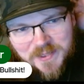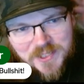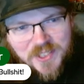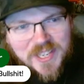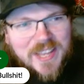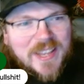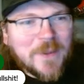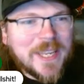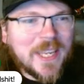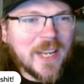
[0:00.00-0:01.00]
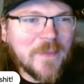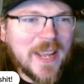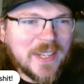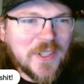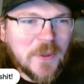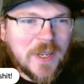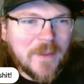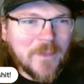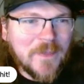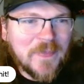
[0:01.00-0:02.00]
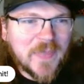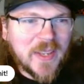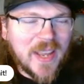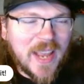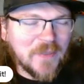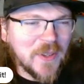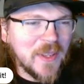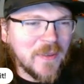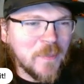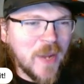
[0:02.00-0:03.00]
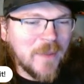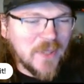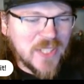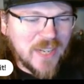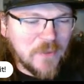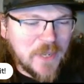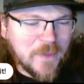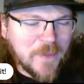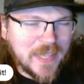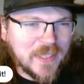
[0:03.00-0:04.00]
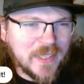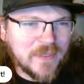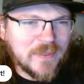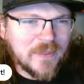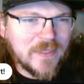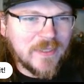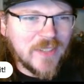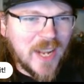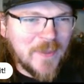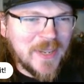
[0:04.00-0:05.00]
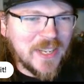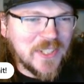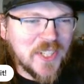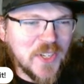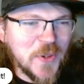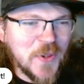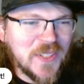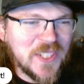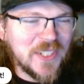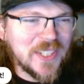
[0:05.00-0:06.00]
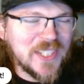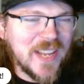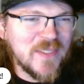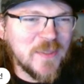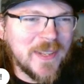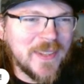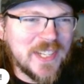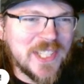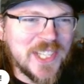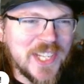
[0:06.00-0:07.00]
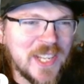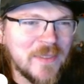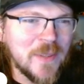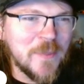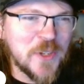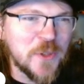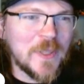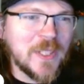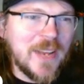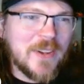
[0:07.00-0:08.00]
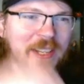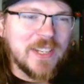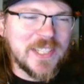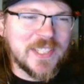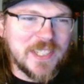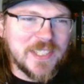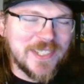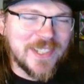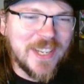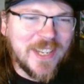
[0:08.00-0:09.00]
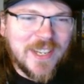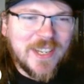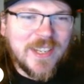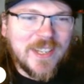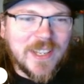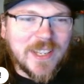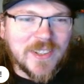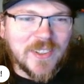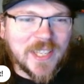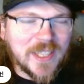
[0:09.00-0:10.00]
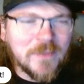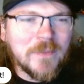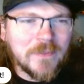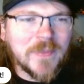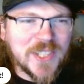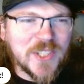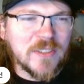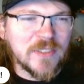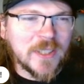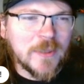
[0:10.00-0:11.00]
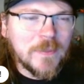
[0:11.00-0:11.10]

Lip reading: So yeah, then we cut back to after the bomb goes off, we cut back to Tom and Stu still in the same spot, and they just see the mushroom cloud in the distance, and they're like, "It's over."